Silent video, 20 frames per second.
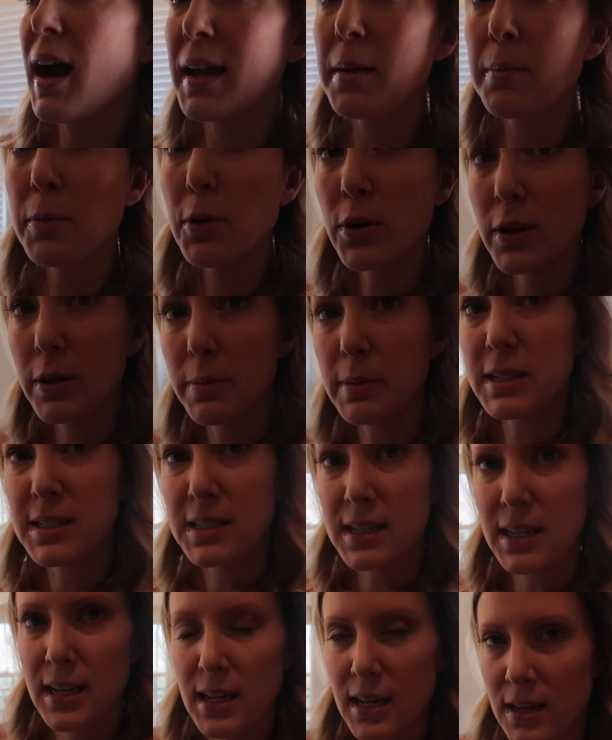I am going to be
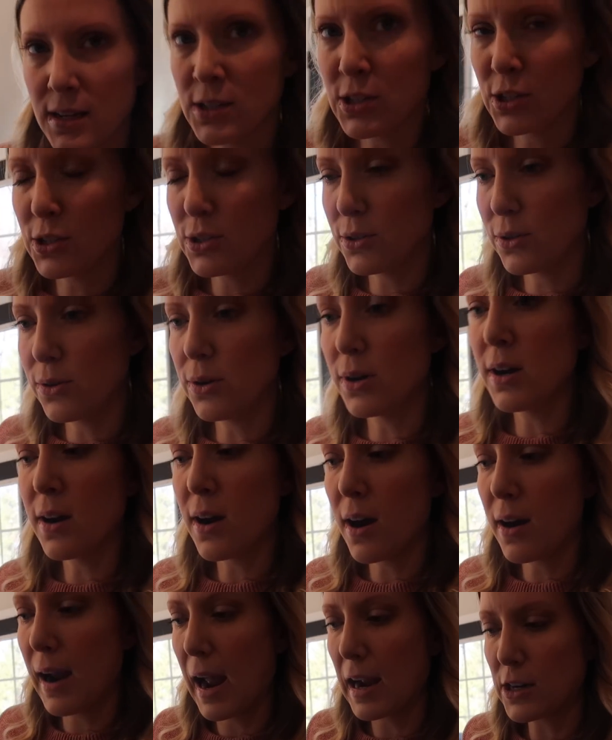sticking to
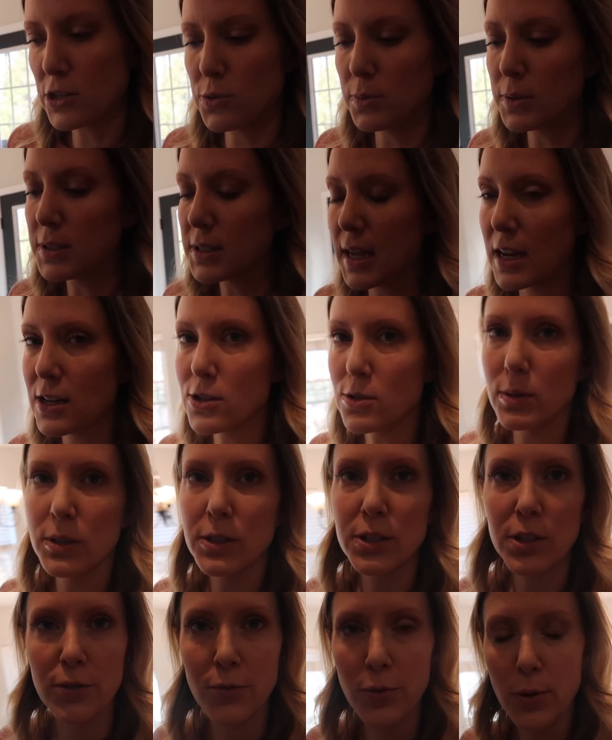our actual schedule.
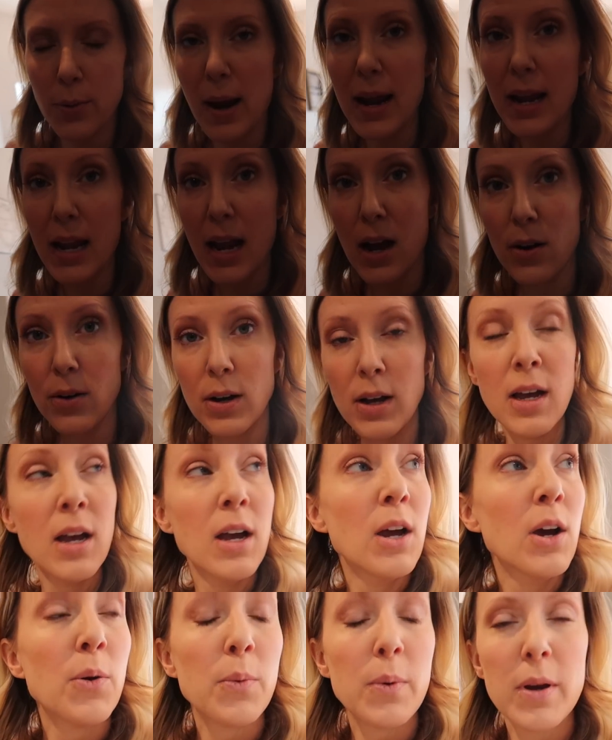So for right now,
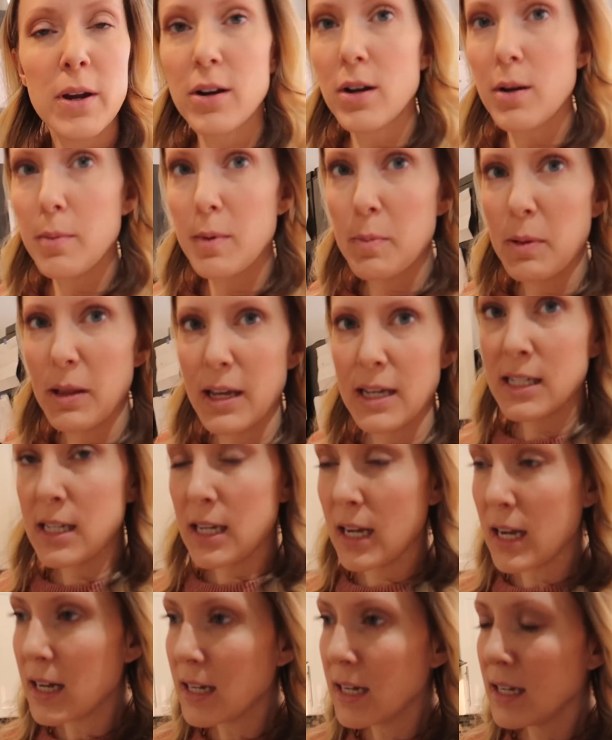we are gonna be
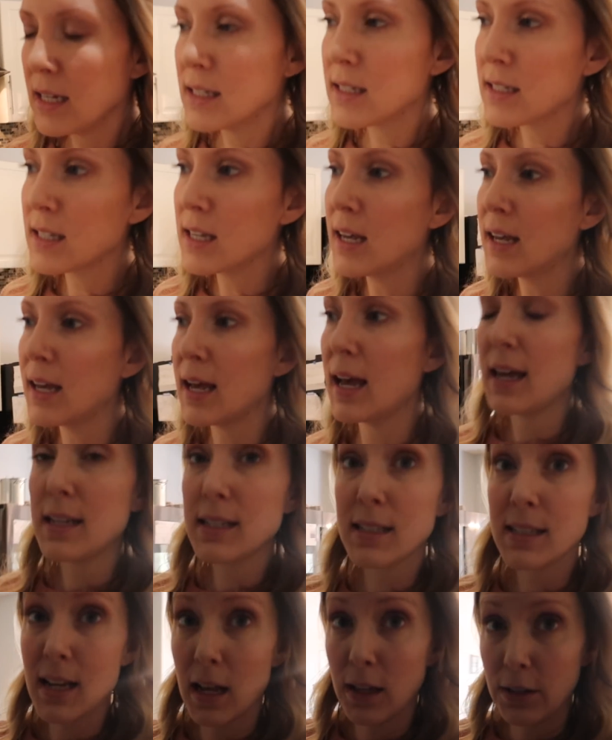planting onions
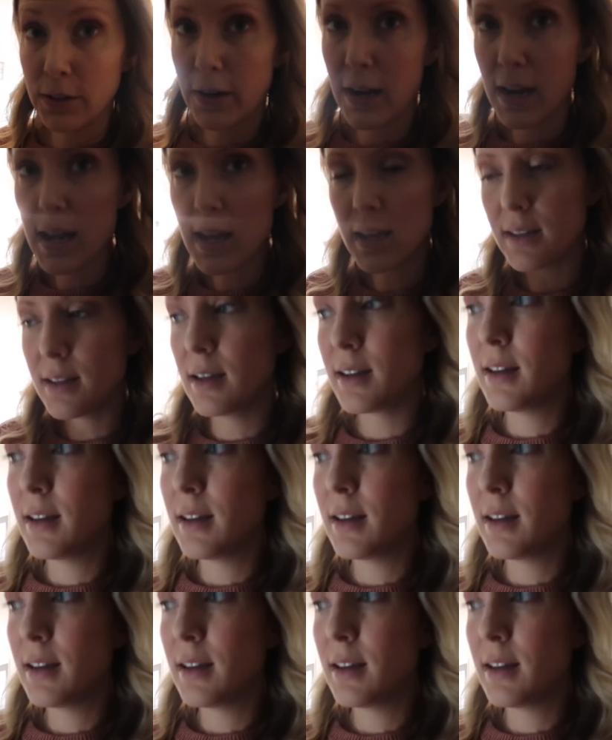and celery.